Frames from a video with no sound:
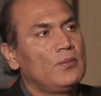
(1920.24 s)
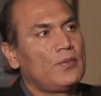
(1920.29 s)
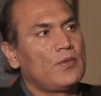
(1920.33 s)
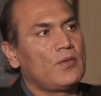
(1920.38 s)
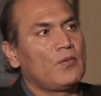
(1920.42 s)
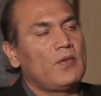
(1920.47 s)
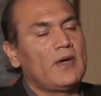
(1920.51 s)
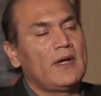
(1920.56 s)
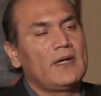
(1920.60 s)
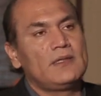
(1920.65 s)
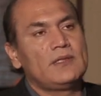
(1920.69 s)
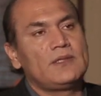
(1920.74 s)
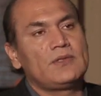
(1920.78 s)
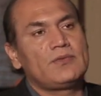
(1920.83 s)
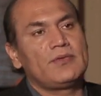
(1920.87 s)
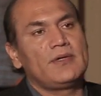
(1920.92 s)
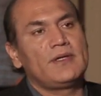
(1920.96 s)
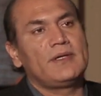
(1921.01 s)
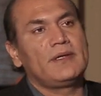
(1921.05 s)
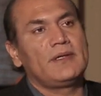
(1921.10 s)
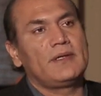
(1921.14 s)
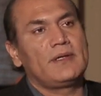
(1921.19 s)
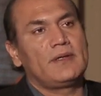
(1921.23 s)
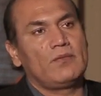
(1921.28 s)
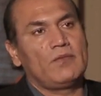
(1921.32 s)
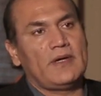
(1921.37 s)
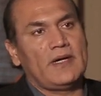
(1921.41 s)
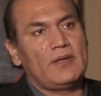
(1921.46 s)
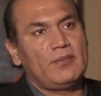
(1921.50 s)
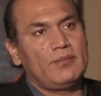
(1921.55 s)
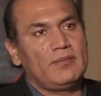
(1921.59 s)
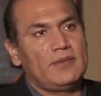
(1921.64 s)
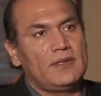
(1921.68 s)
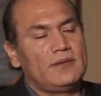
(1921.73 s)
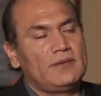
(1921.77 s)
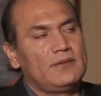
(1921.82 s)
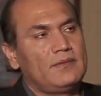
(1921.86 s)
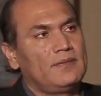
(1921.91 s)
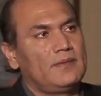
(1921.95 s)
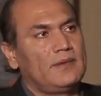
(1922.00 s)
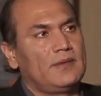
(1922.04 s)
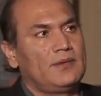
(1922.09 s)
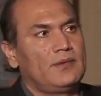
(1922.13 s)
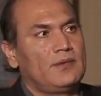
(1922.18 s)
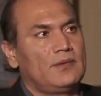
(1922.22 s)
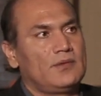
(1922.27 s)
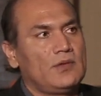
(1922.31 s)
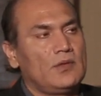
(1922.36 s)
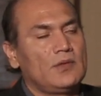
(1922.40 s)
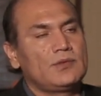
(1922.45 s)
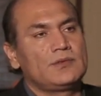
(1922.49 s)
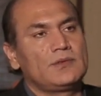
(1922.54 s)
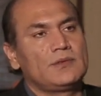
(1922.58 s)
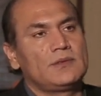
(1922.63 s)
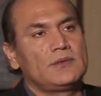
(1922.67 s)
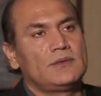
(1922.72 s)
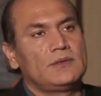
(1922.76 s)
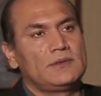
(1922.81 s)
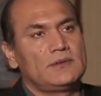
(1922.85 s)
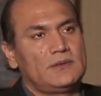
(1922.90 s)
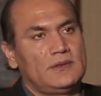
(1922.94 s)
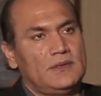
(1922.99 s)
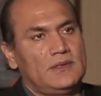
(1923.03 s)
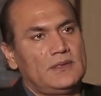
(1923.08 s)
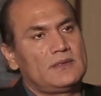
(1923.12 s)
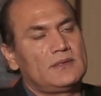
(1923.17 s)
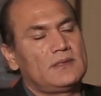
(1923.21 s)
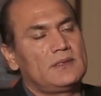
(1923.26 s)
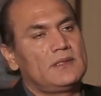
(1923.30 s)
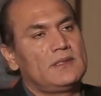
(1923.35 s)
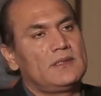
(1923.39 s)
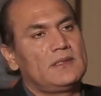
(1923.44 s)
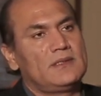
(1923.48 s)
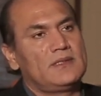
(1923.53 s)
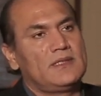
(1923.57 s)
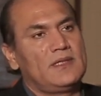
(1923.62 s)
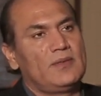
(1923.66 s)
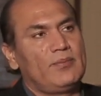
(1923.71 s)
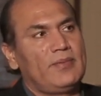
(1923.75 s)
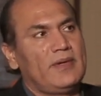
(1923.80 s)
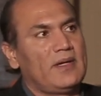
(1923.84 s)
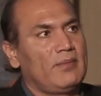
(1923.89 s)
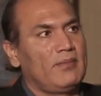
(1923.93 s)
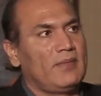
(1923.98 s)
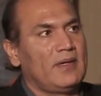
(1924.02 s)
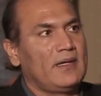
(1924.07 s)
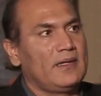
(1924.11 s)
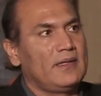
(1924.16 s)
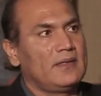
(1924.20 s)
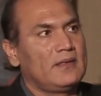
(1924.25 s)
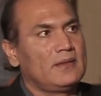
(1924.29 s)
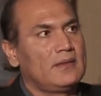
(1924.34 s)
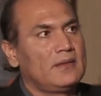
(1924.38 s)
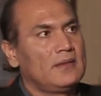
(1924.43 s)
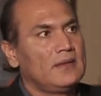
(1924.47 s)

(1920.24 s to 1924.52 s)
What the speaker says: provide a training environment for your doctors, nurses, and paramedic,